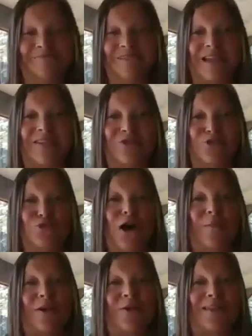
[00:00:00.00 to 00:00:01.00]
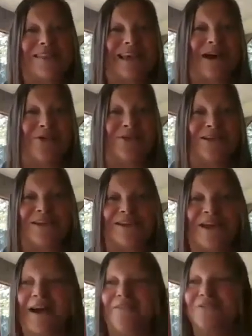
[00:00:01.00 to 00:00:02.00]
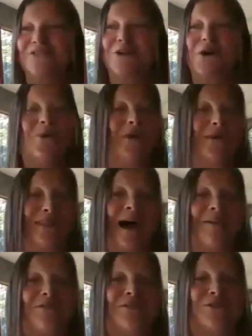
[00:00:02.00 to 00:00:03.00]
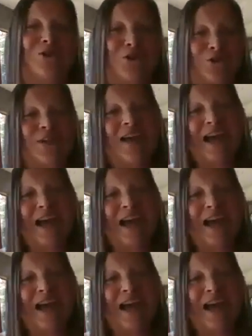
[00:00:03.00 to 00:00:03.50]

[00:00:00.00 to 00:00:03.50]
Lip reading: Get the strawberries out and have a dessert.